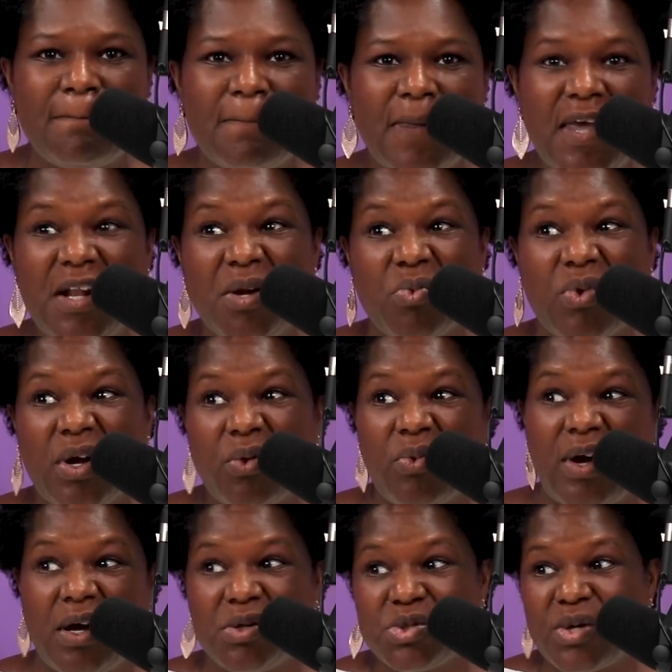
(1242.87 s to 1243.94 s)
He didn't run
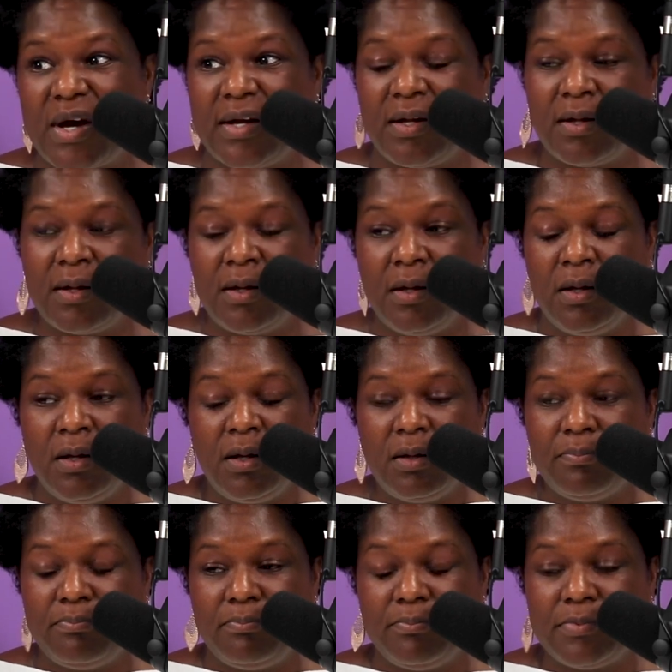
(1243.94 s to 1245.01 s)
around trying to
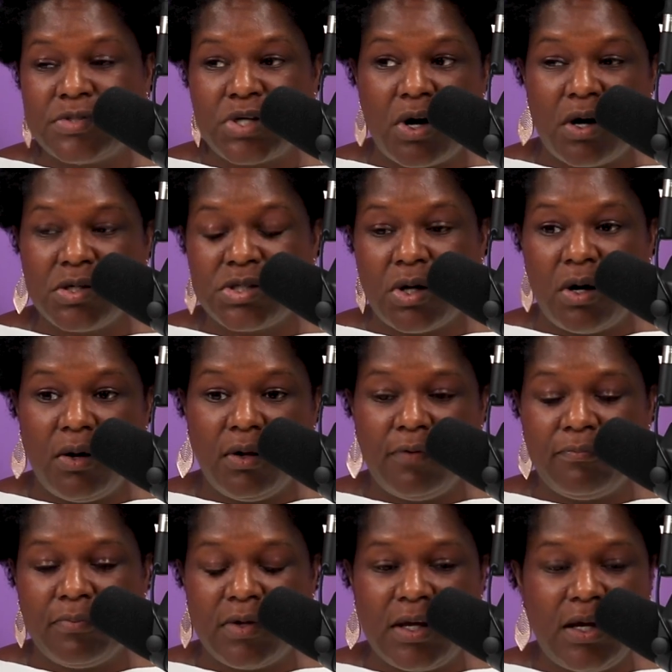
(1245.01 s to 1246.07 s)
talk to all
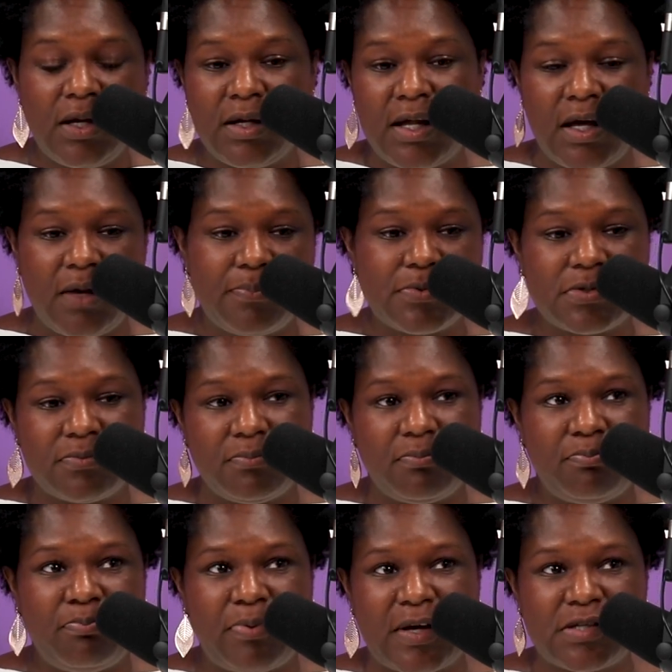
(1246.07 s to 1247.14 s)
of King Neb's
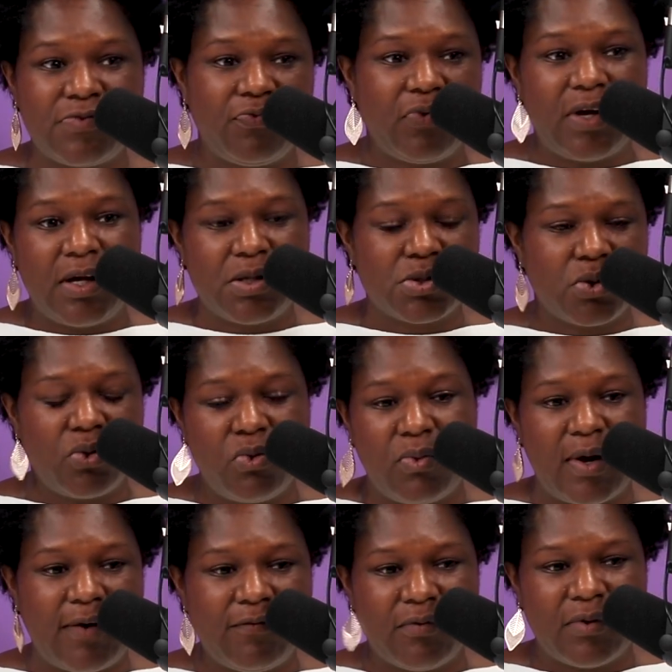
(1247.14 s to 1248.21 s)
best friends or
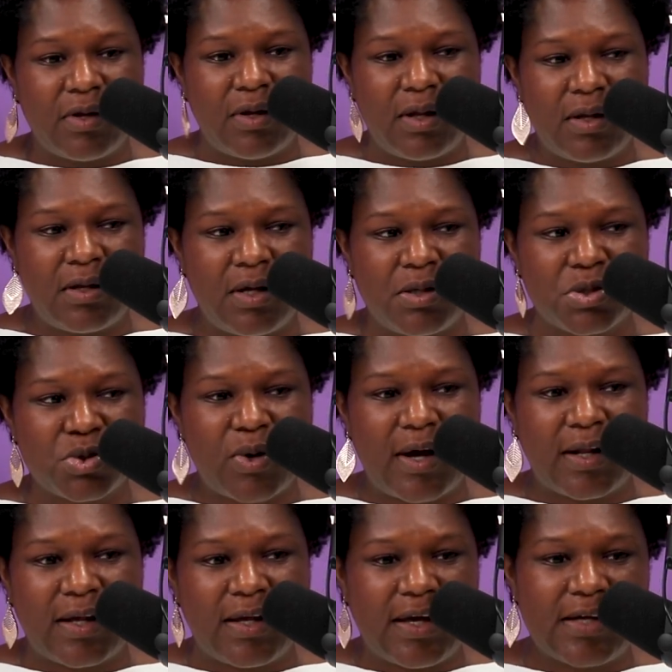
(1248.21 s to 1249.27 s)
whoever and, and, and try
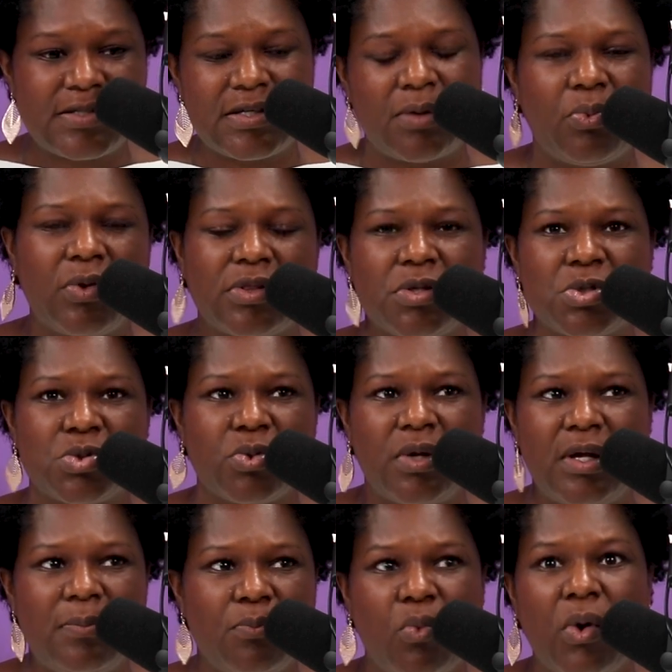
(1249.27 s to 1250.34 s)
to guess at what the
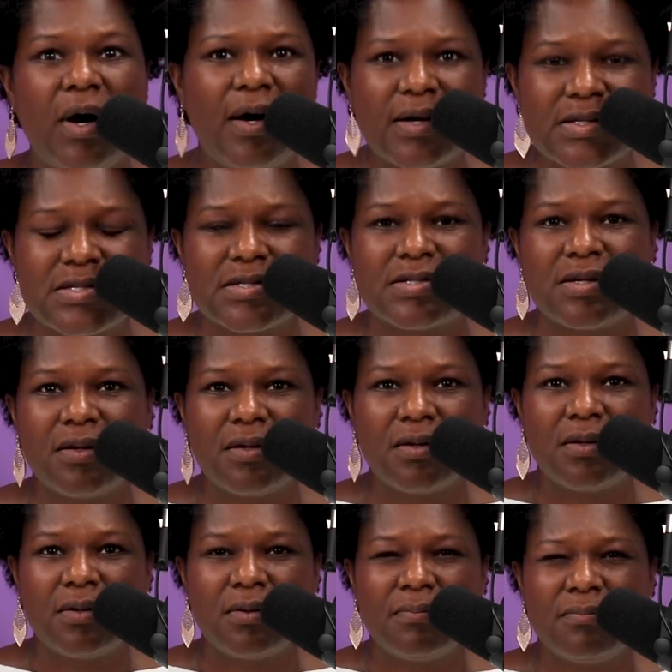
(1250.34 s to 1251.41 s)
dream was.
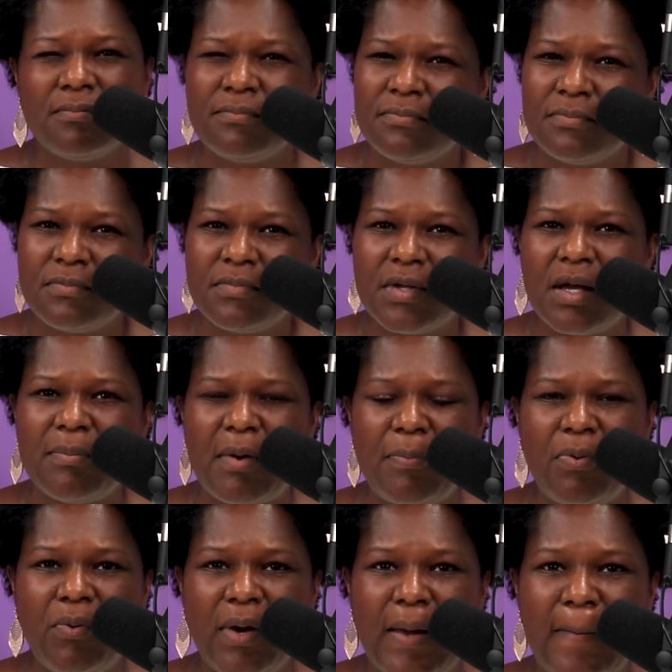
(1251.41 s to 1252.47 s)
You get my
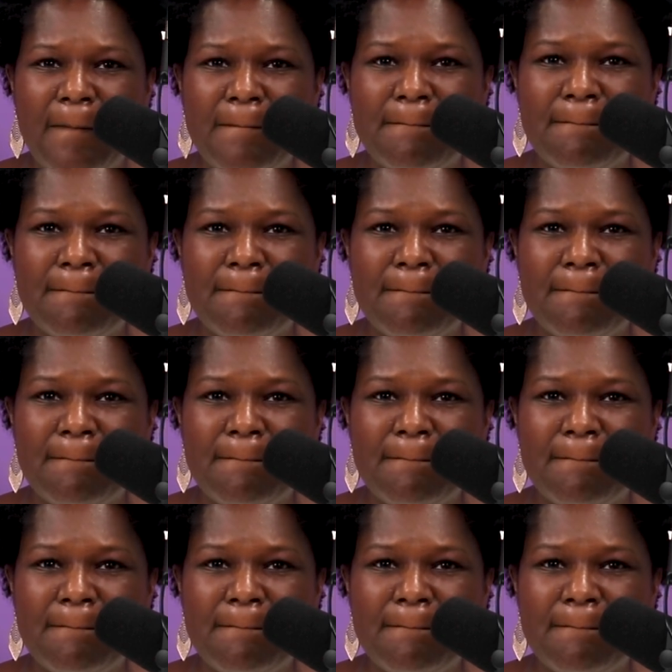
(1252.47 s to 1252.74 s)
point?